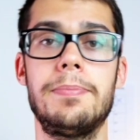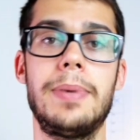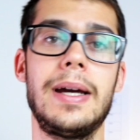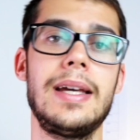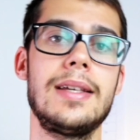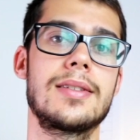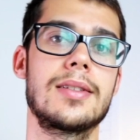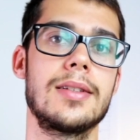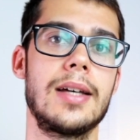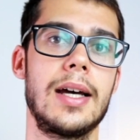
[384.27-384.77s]

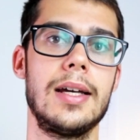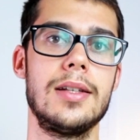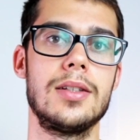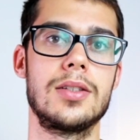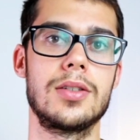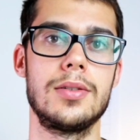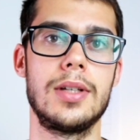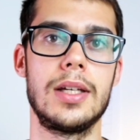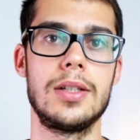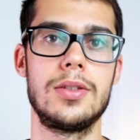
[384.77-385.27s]
baseline
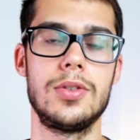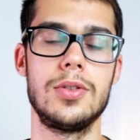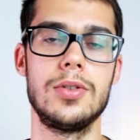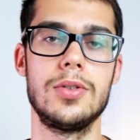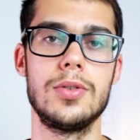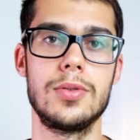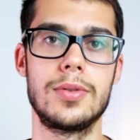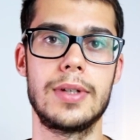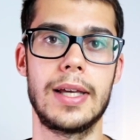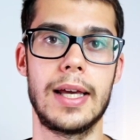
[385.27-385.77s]
so that
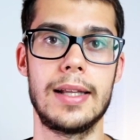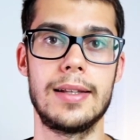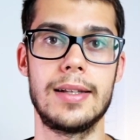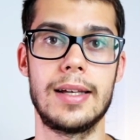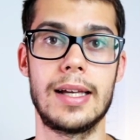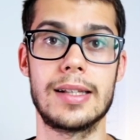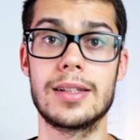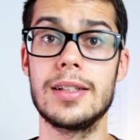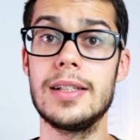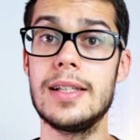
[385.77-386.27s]
you can
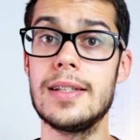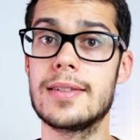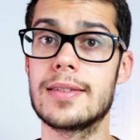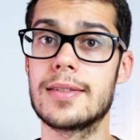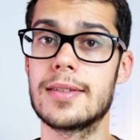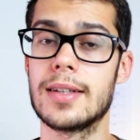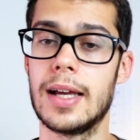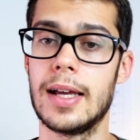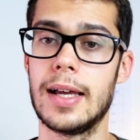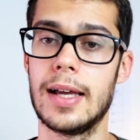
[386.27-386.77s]
at
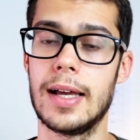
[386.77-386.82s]
least,